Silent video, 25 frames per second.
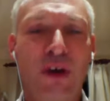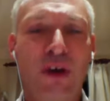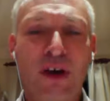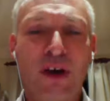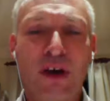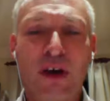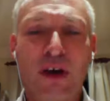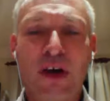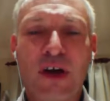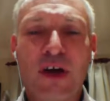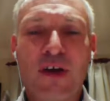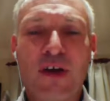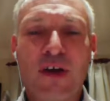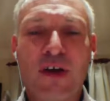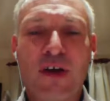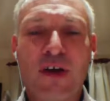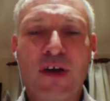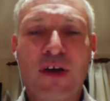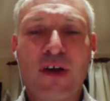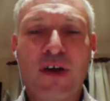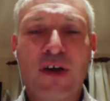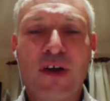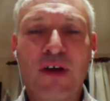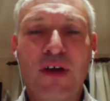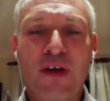The
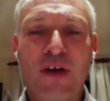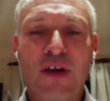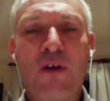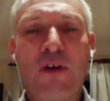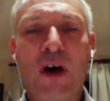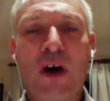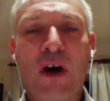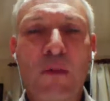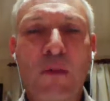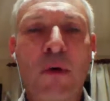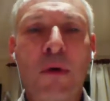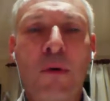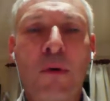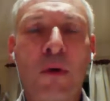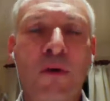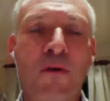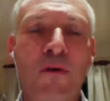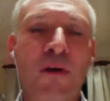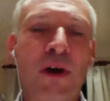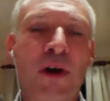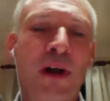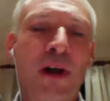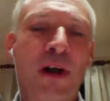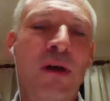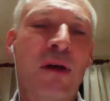issue for
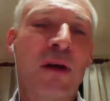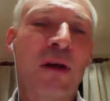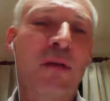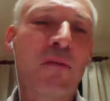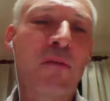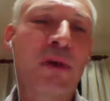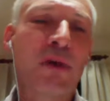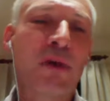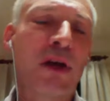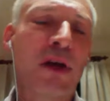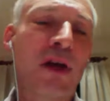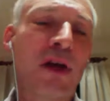Hubble will really